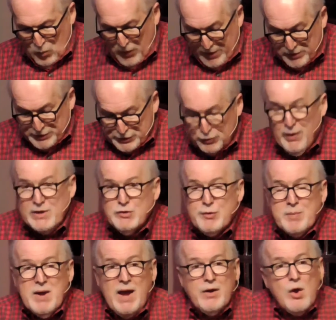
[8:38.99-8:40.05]
We are estranged
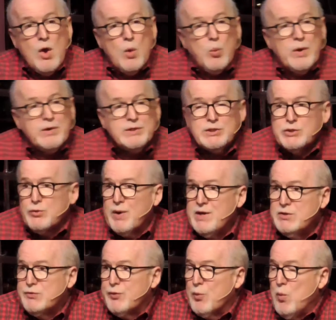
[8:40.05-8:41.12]
from God. We're
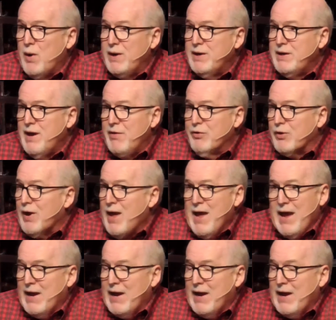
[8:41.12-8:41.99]
estranged from one another.